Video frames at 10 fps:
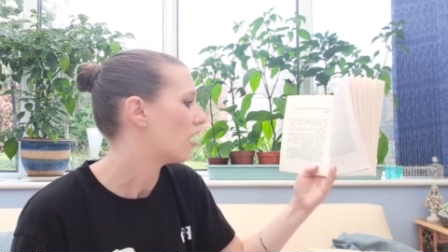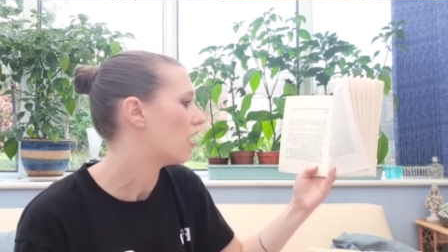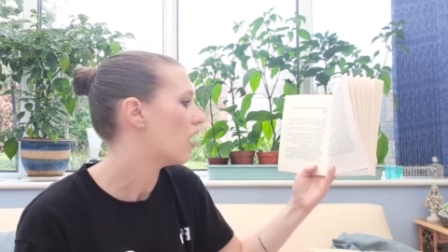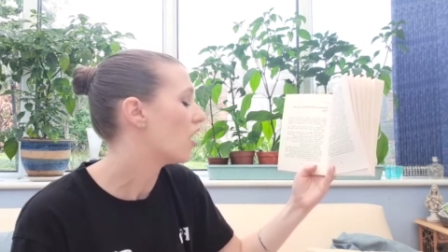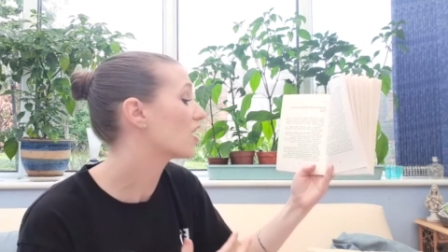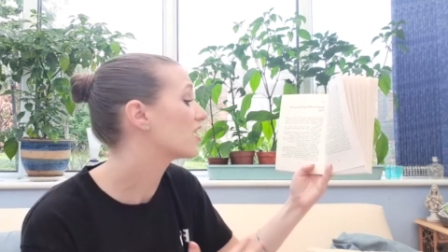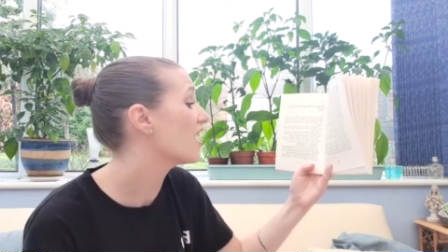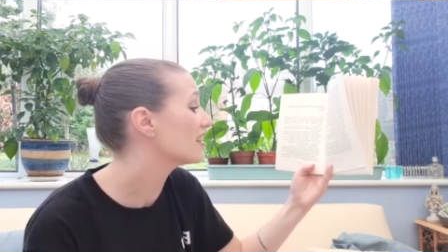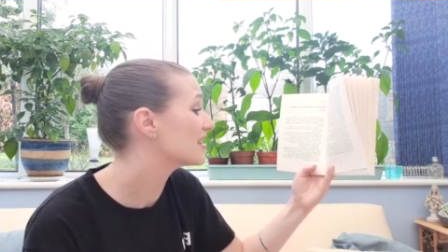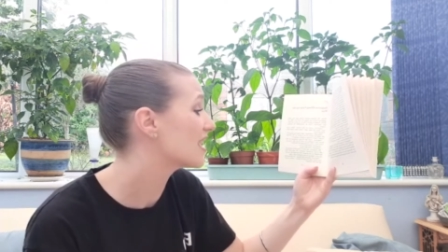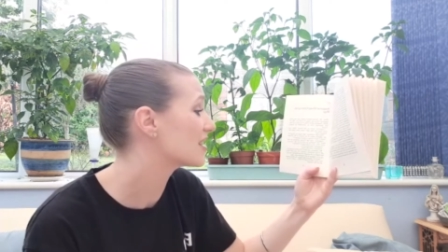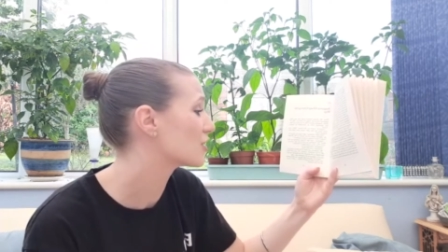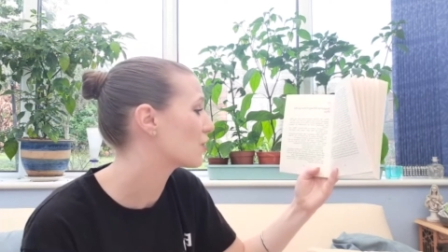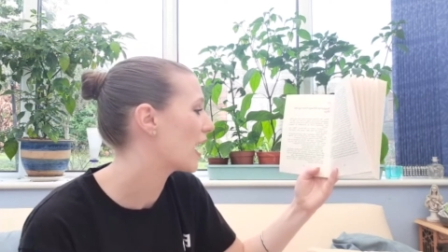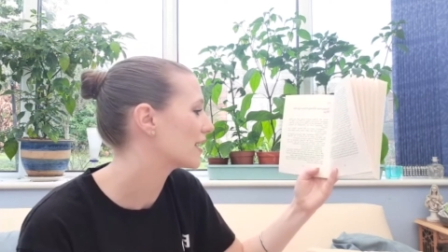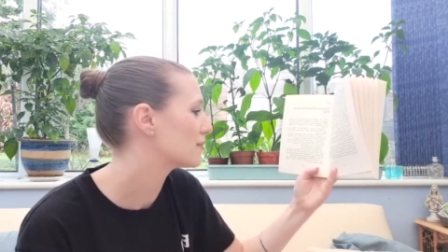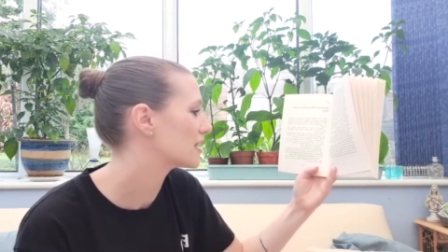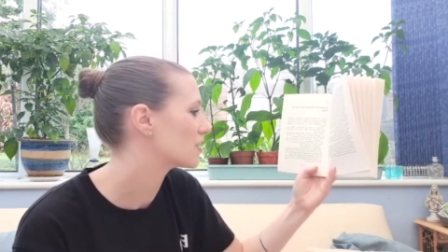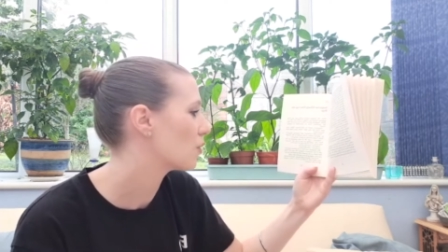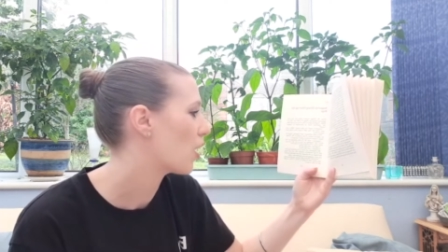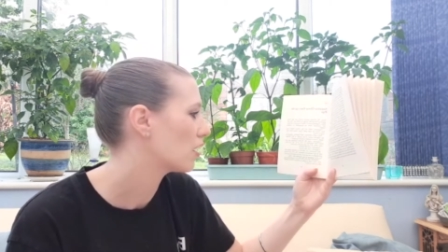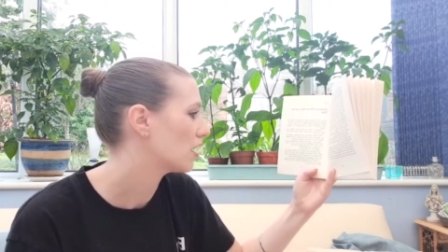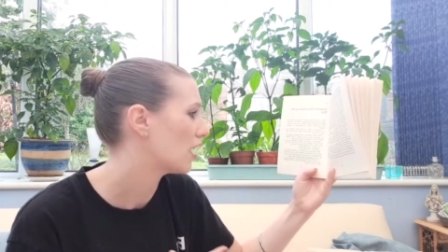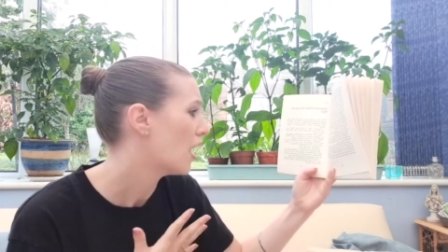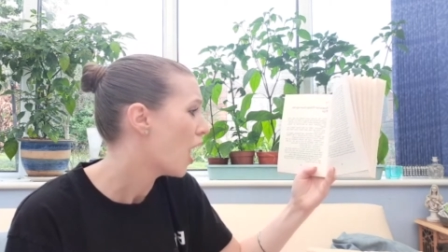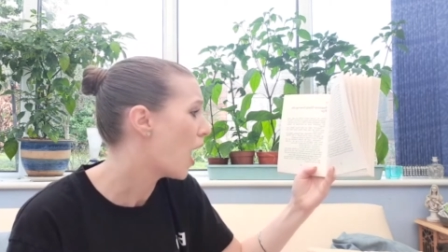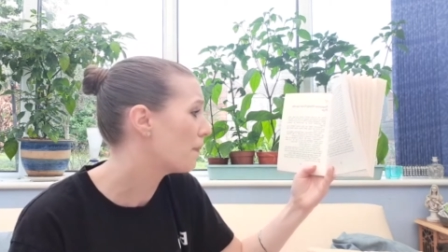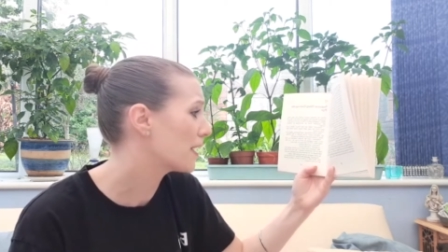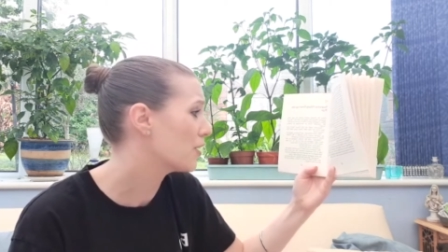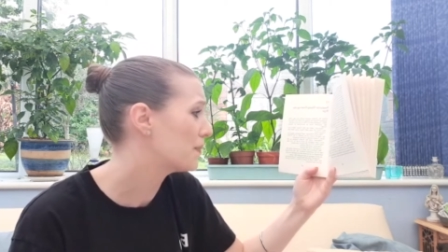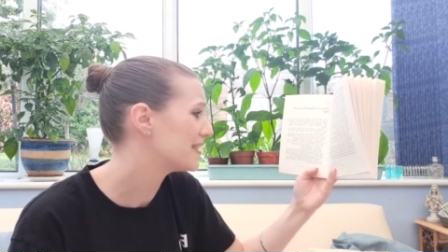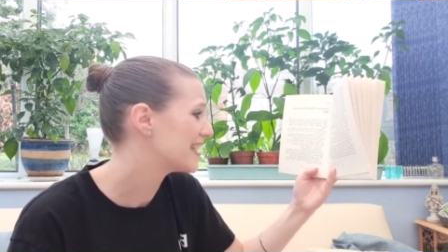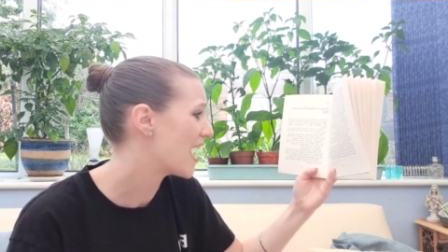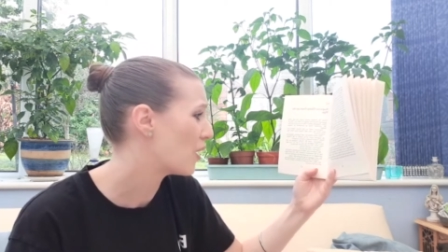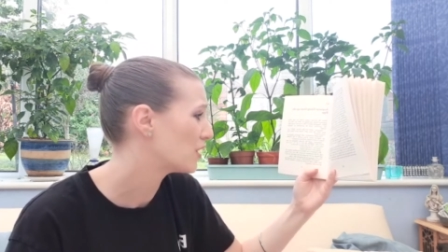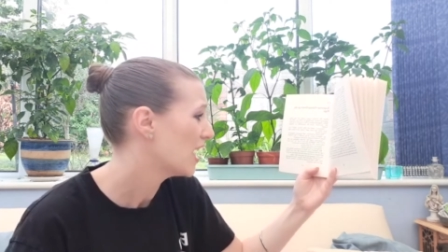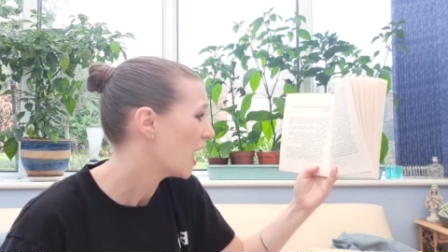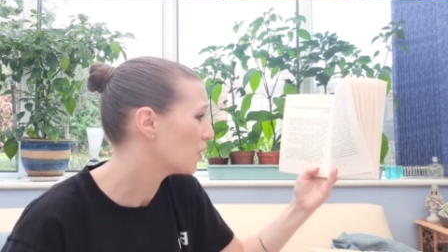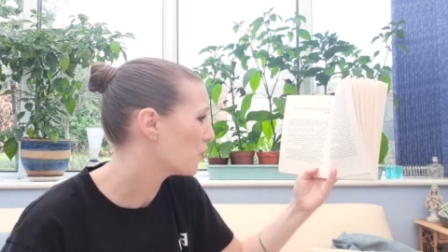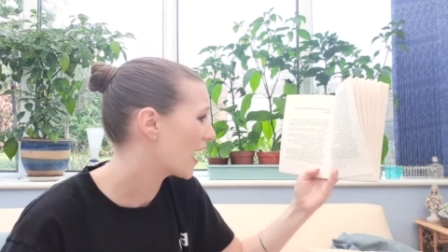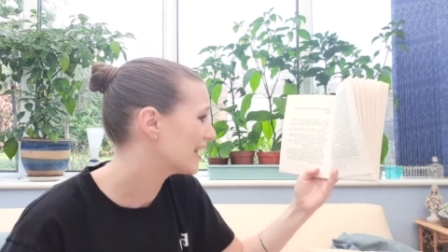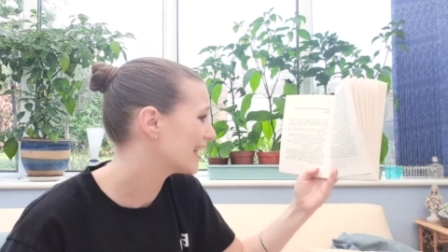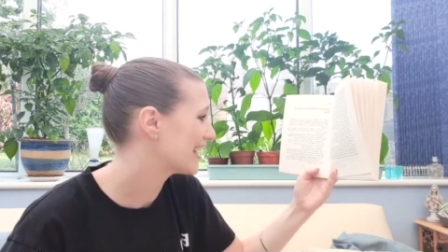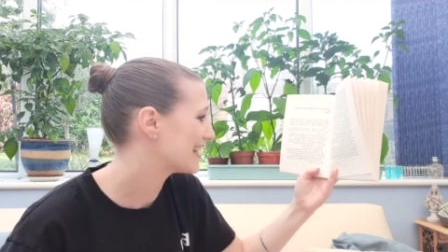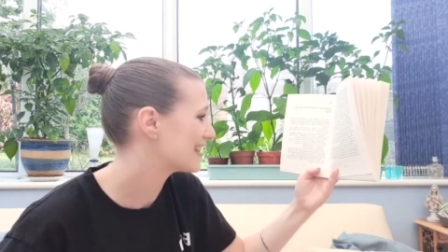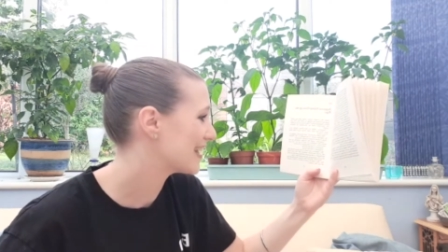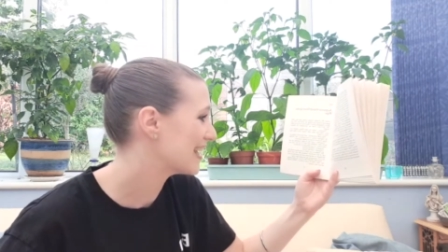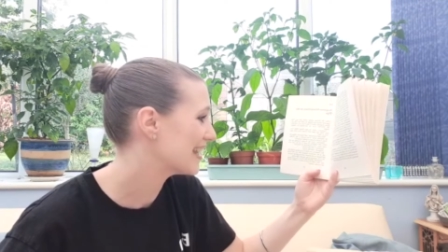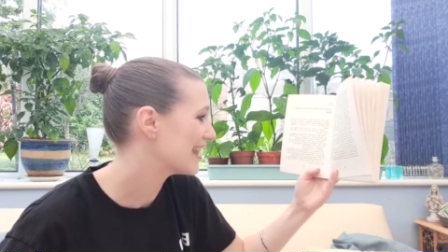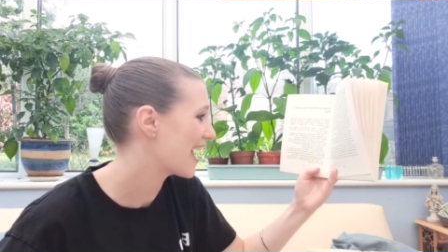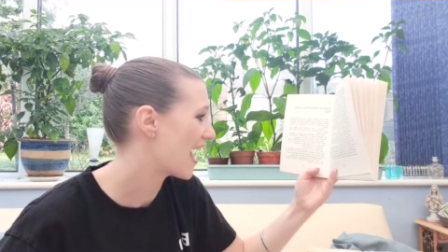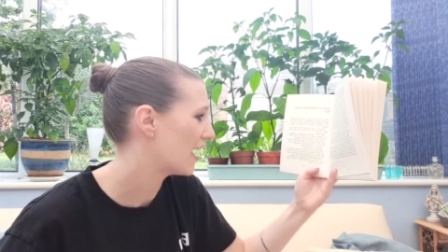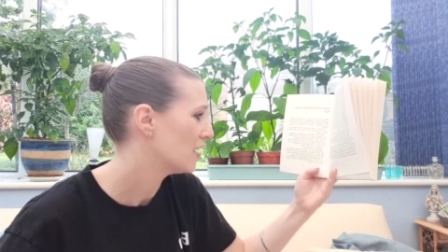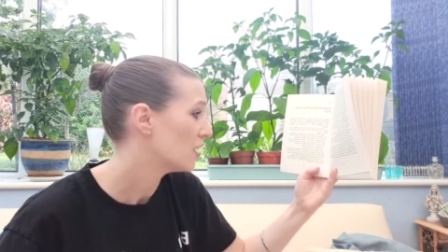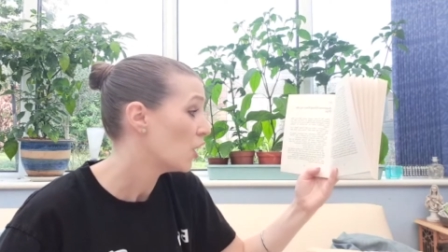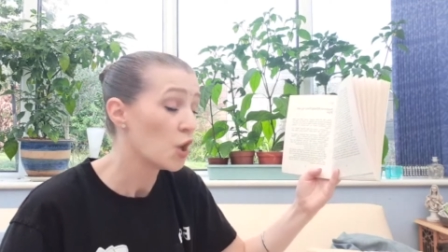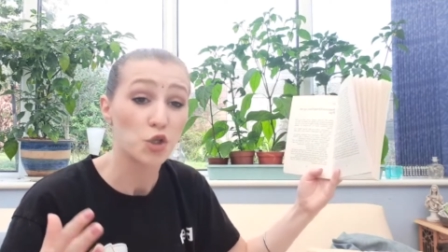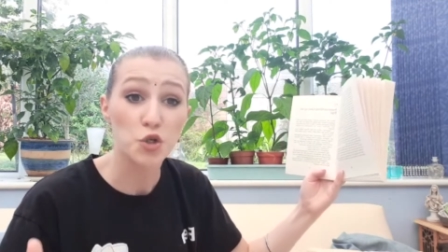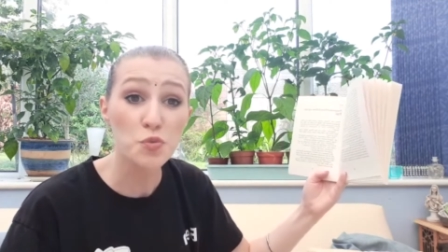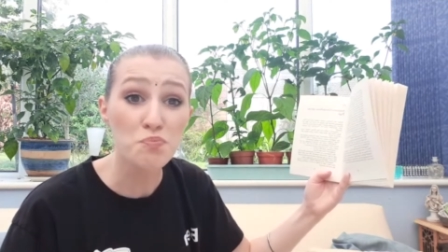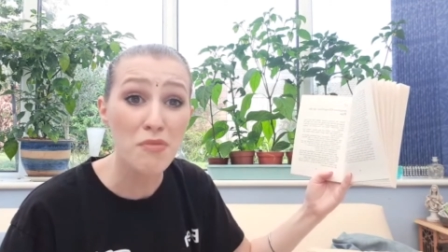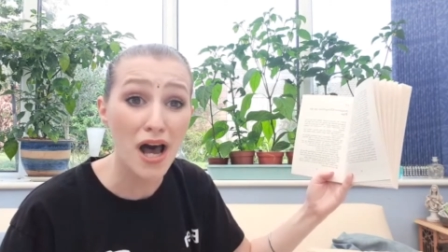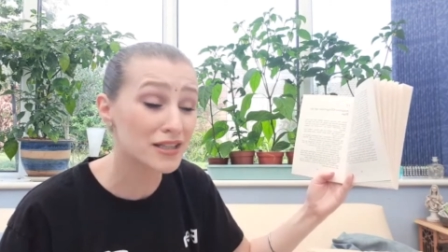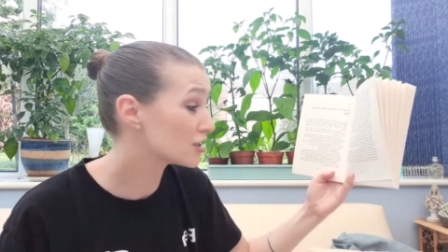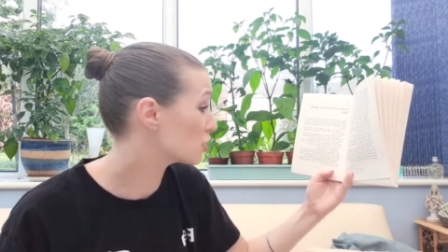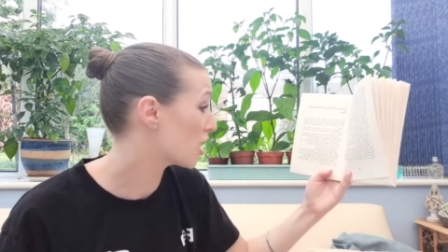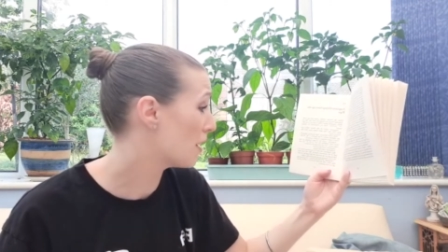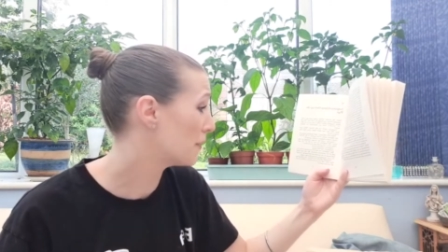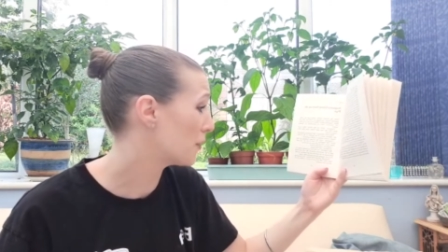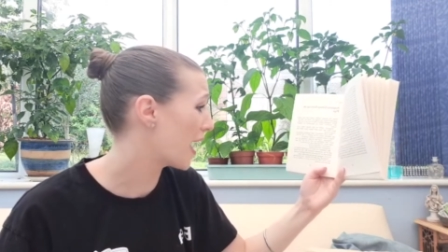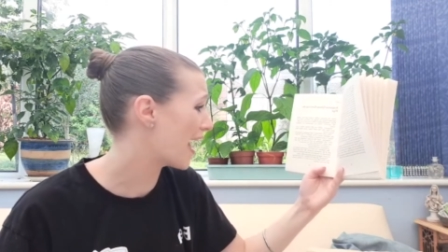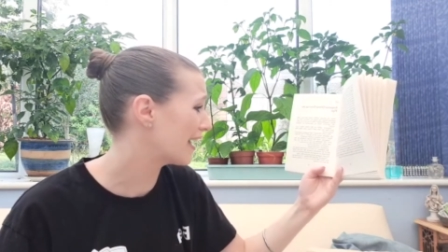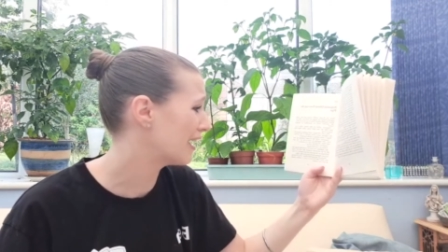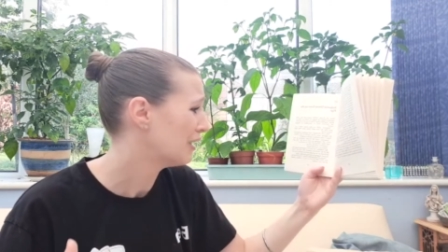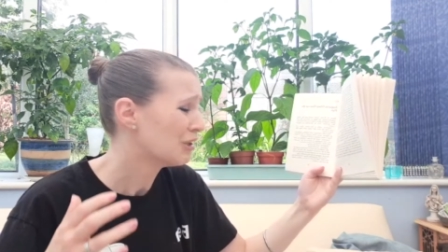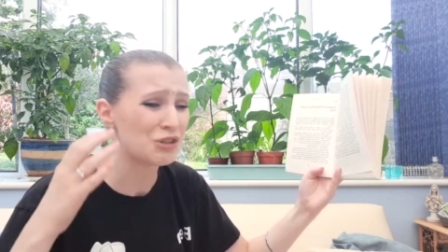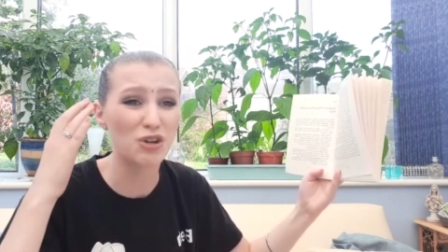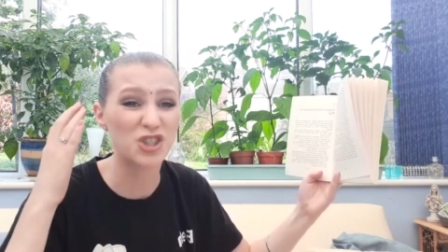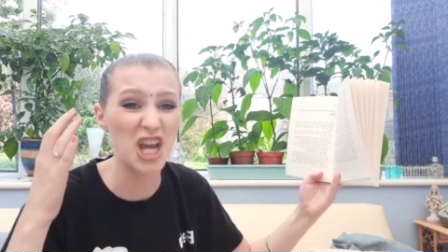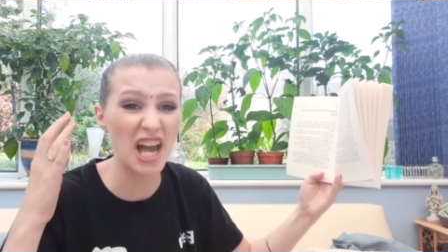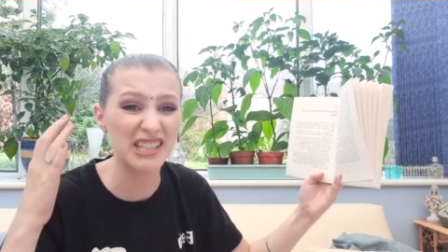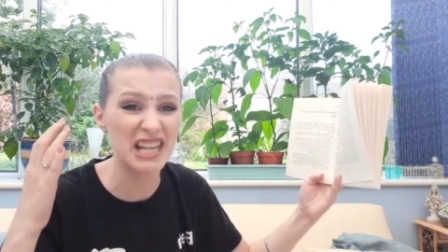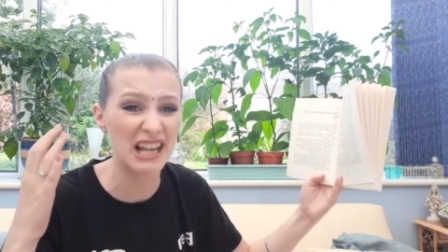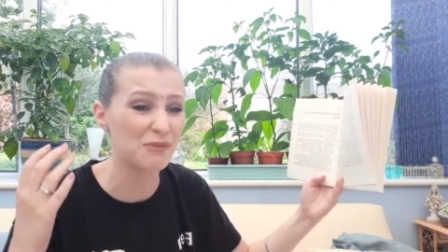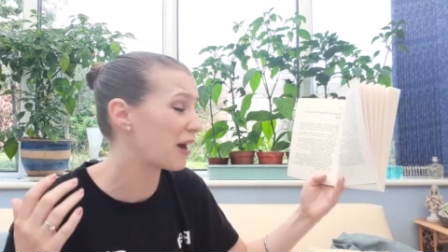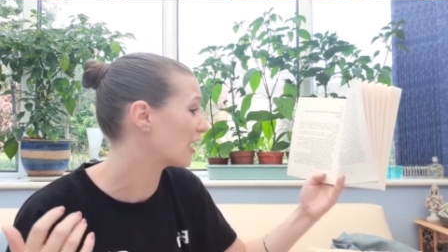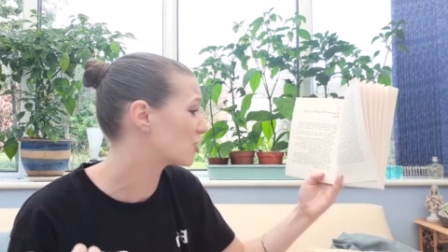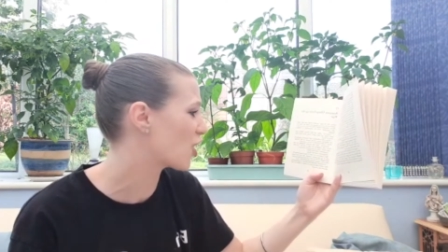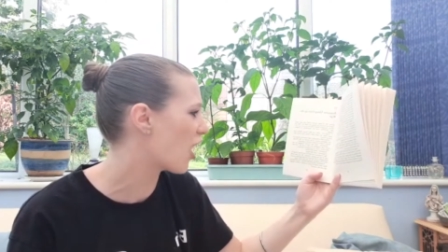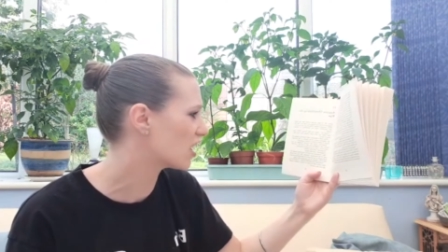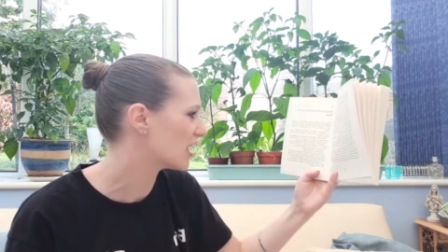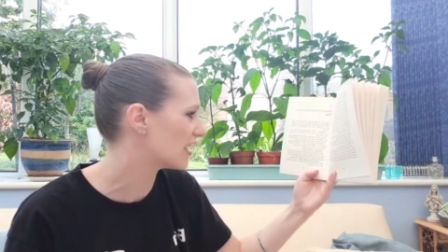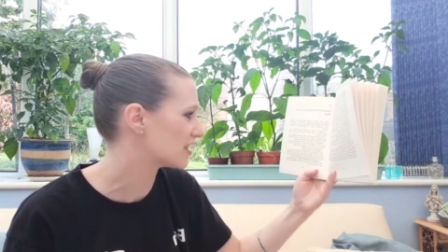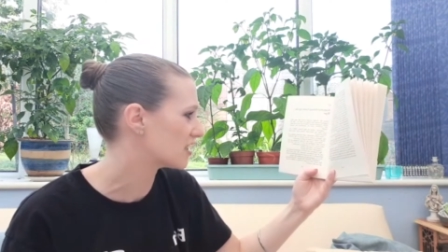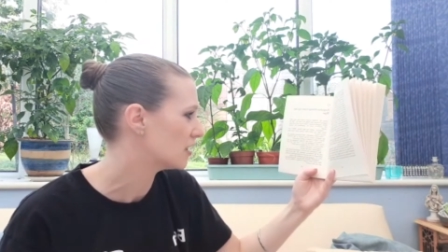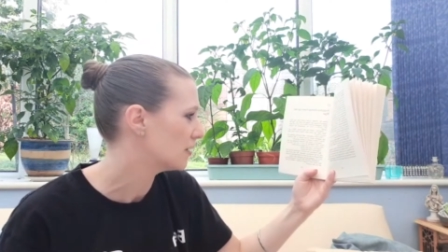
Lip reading: "Augustus," cried Mr. Wonka, hopping up and down and waggling his stick in the air. "You must come away! You're dirtying my chocolate!"